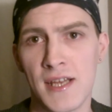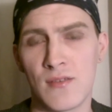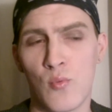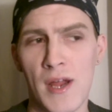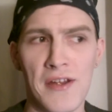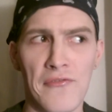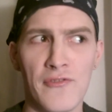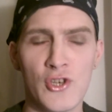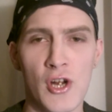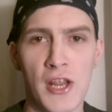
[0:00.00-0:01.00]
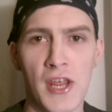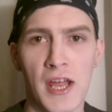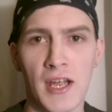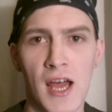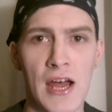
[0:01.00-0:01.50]
his wife, sort of
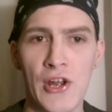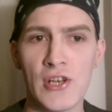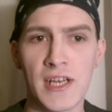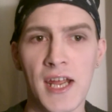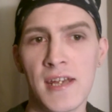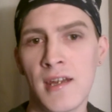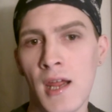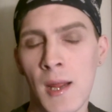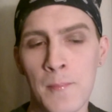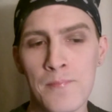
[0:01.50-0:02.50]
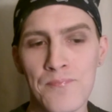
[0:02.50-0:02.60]
thing, and has a kid to him.